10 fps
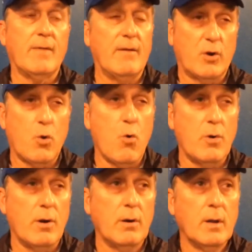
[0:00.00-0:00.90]
They have a
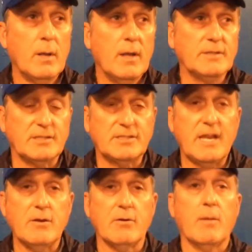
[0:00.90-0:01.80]
corner, it's a
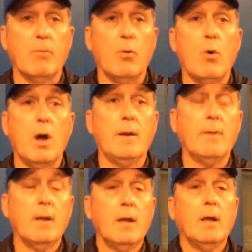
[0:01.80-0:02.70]
senior, number 1,
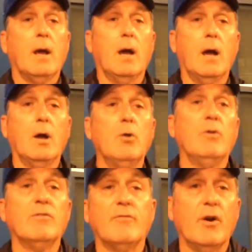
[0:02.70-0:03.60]
who
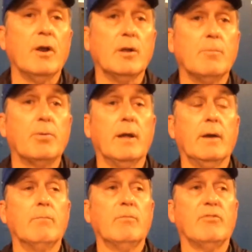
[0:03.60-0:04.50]
is a very good
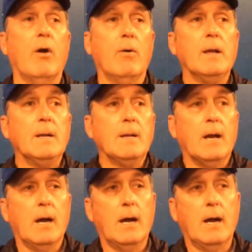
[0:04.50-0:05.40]
player. So
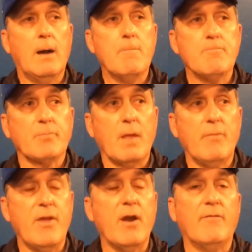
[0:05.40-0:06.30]

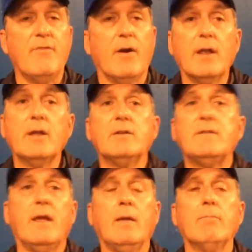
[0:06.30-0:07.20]
they're a very good
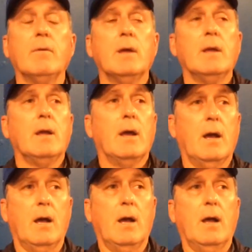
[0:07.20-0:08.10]
team.
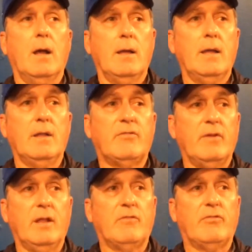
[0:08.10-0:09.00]

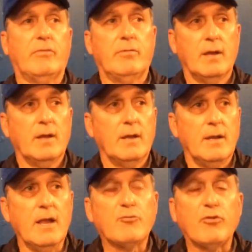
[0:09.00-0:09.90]
It's
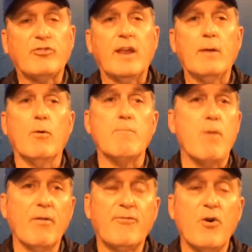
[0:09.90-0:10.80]
interesting. We're
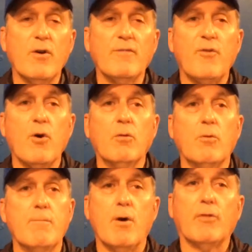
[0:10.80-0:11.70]
both 4-4.
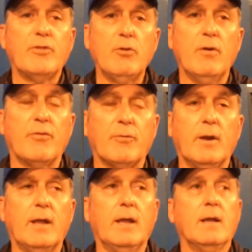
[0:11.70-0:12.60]
We're both
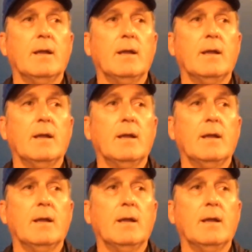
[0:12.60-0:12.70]
2-3.